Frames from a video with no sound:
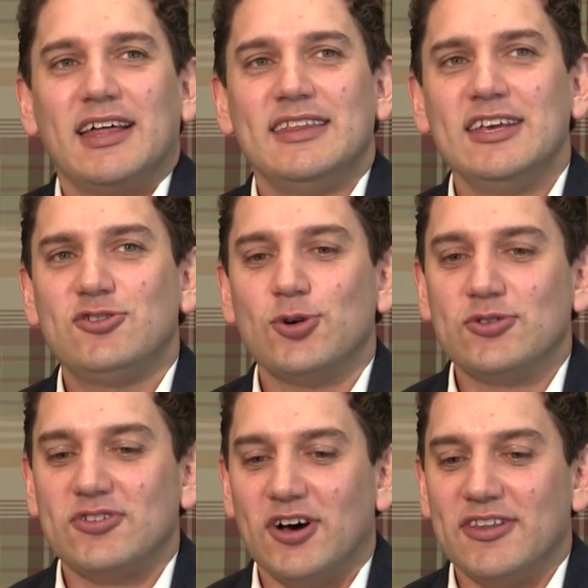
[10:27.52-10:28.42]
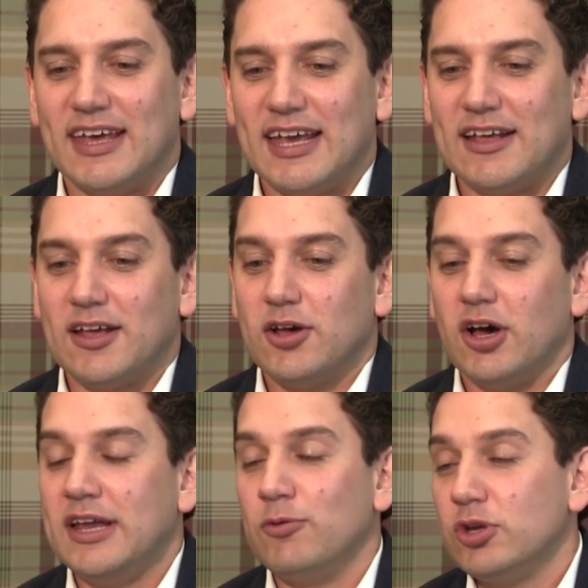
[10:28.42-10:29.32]
These shorts are there
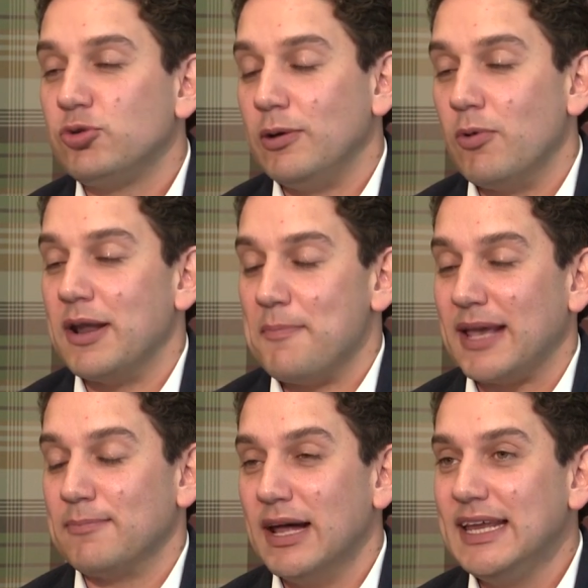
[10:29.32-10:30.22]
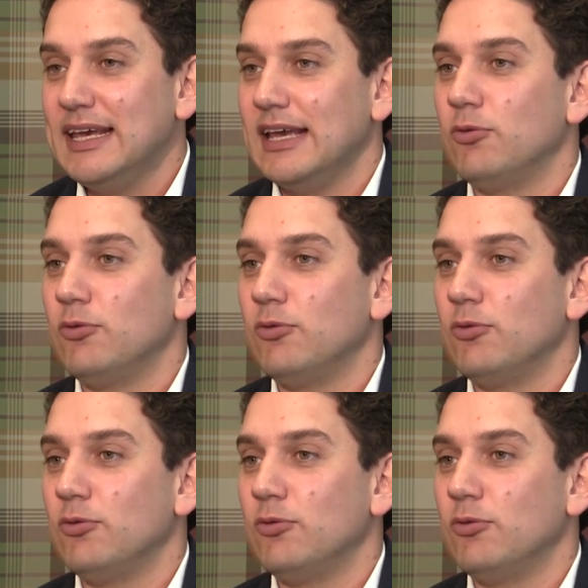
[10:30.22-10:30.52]
in which we want to make money,